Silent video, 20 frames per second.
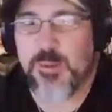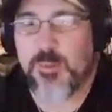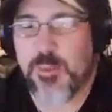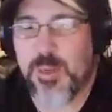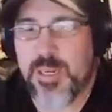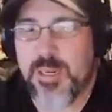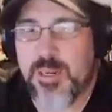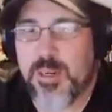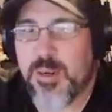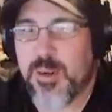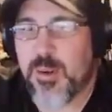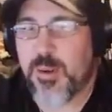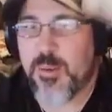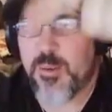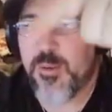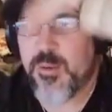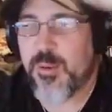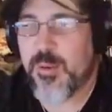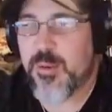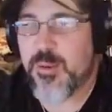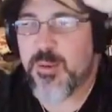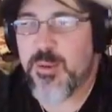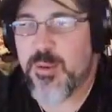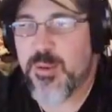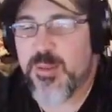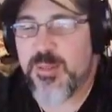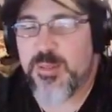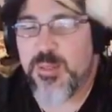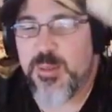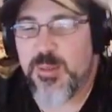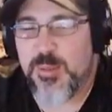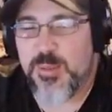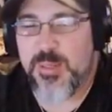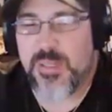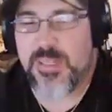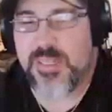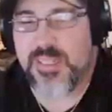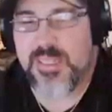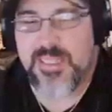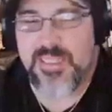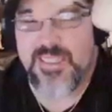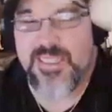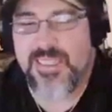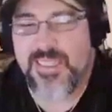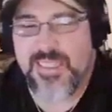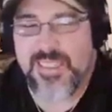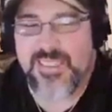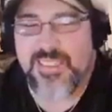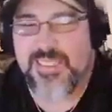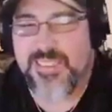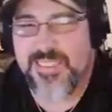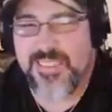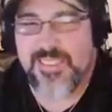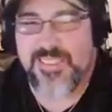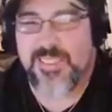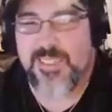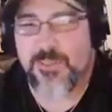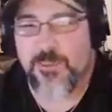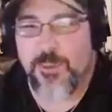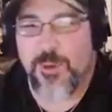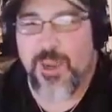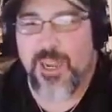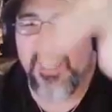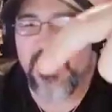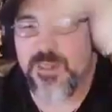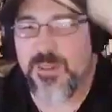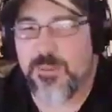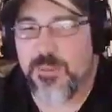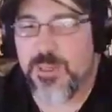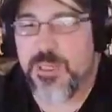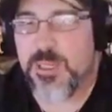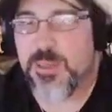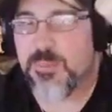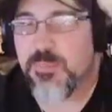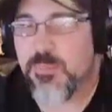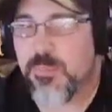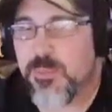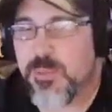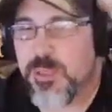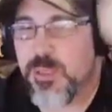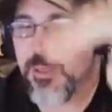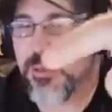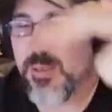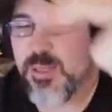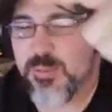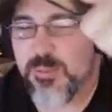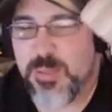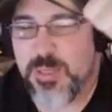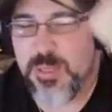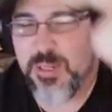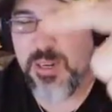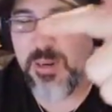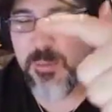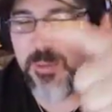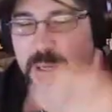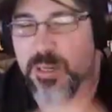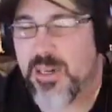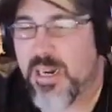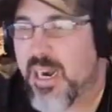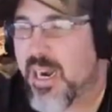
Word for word: Kiss on your cheek. Dude. Or in your hand. Juan, we are, dude, we are, we are